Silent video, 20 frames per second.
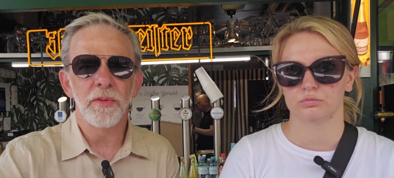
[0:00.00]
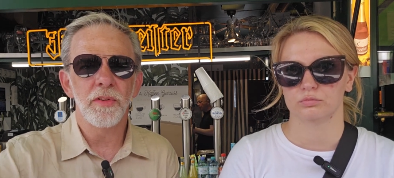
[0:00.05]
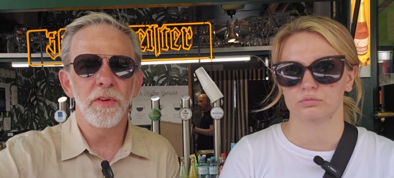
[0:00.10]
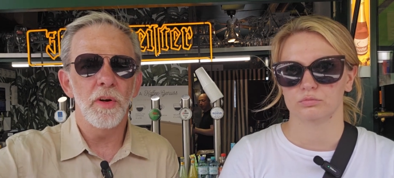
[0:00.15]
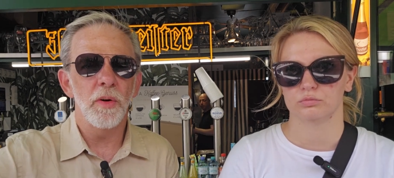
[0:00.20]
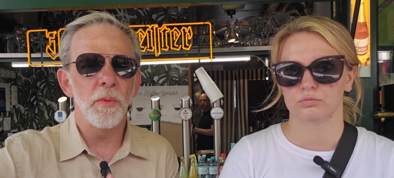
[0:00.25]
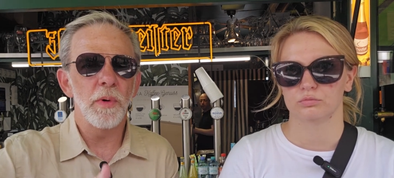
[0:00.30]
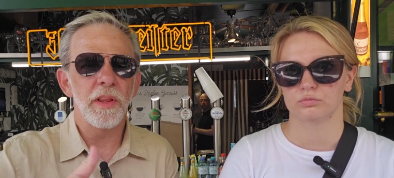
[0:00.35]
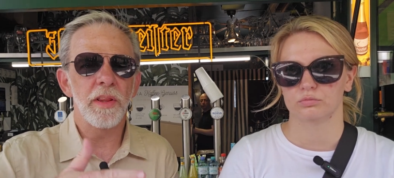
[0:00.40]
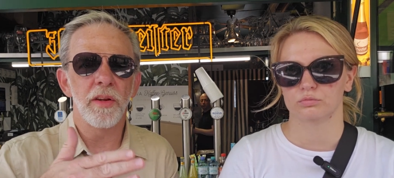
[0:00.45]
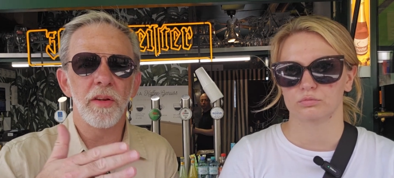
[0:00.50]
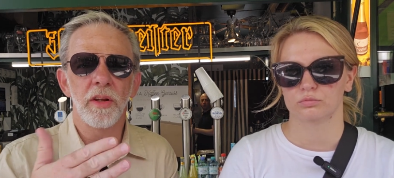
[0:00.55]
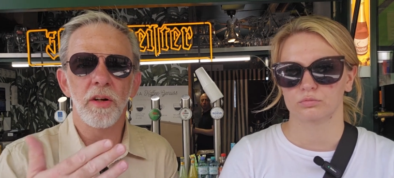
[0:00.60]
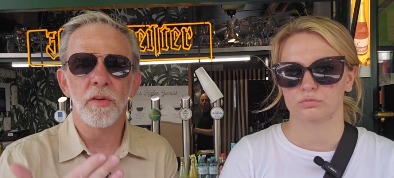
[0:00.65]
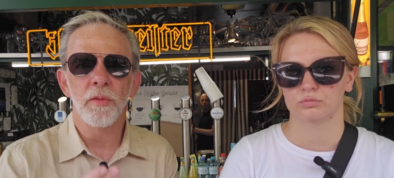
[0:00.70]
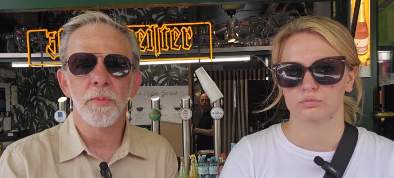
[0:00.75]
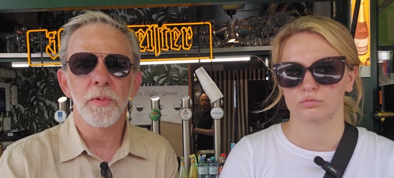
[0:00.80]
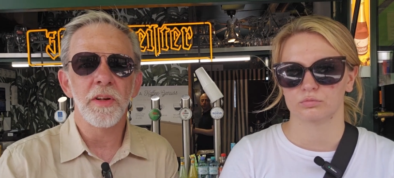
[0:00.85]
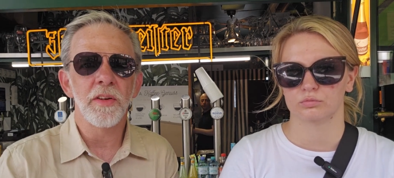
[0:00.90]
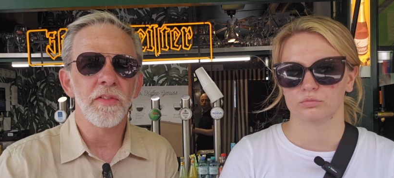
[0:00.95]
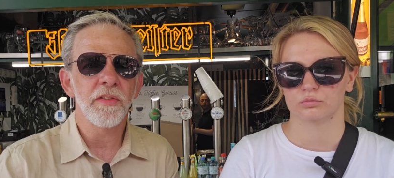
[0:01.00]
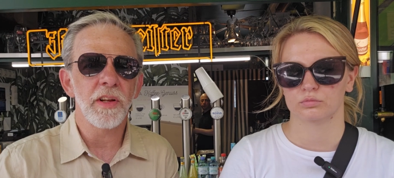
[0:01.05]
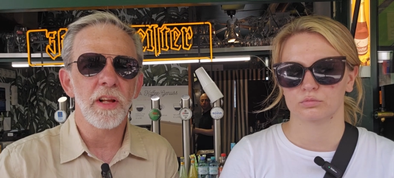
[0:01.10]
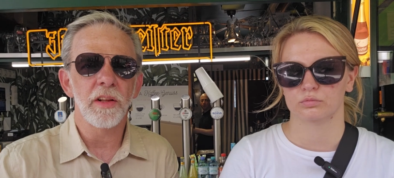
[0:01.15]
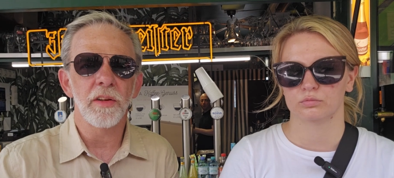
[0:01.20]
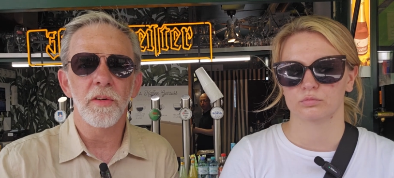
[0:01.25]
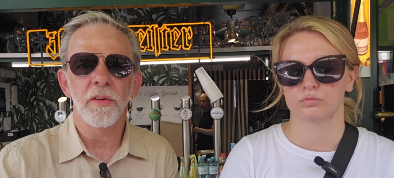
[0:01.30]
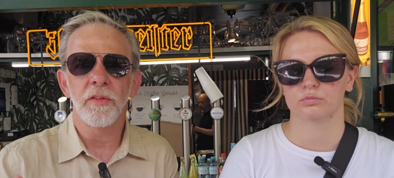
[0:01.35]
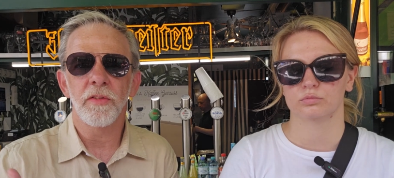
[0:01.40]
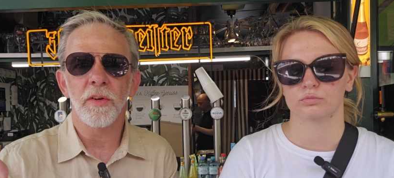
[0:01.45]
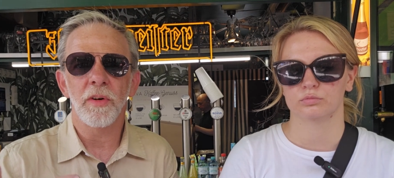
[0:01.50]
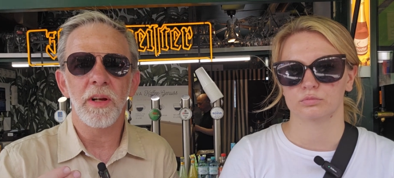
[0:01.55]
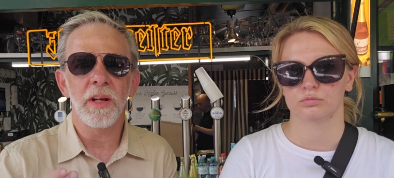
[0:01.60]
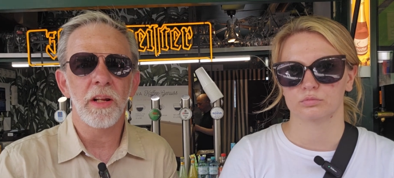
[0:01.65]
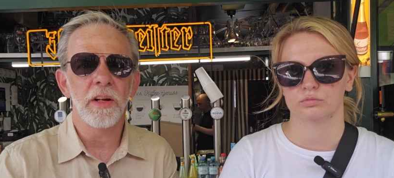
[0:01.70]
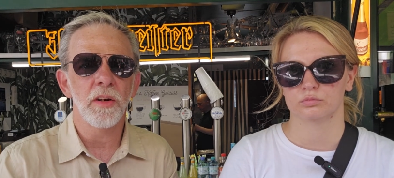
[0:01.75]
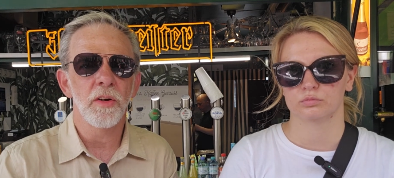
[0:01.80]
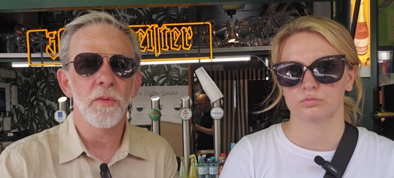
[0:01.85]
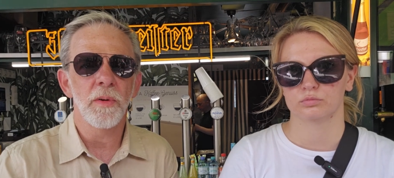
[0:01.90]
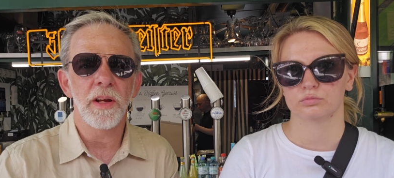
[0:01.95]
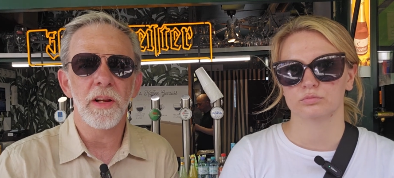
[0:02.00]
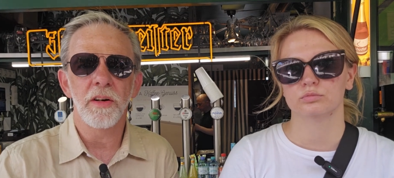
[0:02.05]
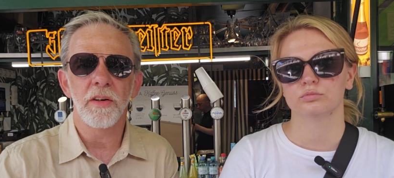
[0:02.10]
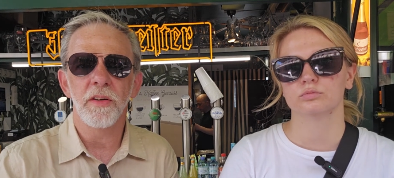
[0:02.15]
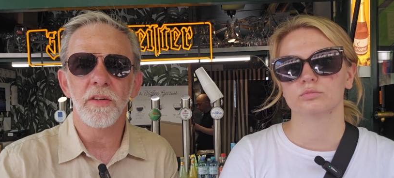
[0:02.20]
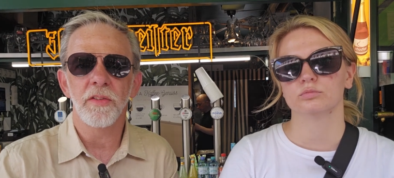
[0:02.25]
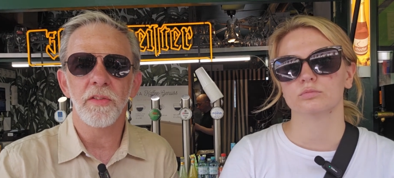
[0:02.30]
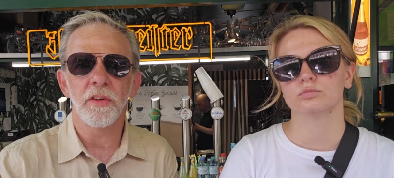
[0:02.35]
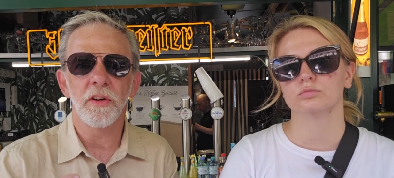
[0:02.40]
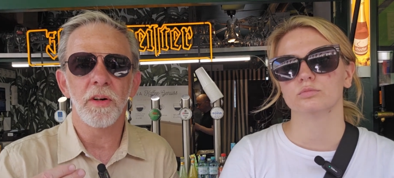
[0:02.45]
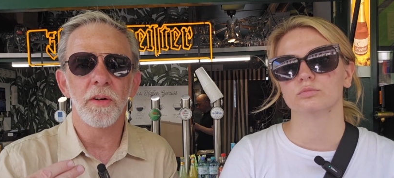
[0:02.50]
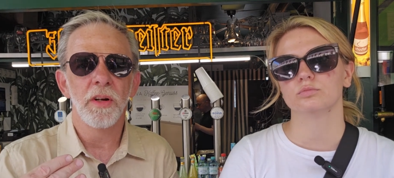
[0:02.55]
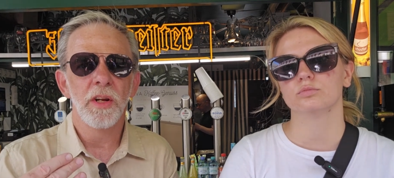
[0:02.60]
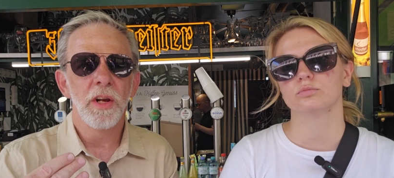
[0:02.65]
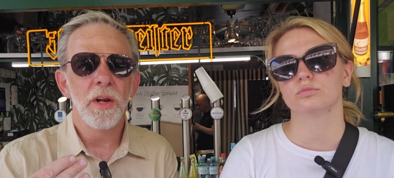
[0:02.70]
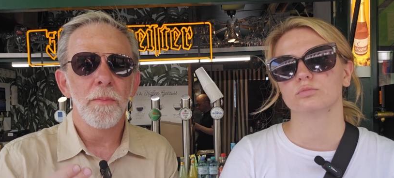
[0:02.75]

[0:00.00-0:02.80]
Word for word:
Speaker 1: So whether they're resellers or integrators or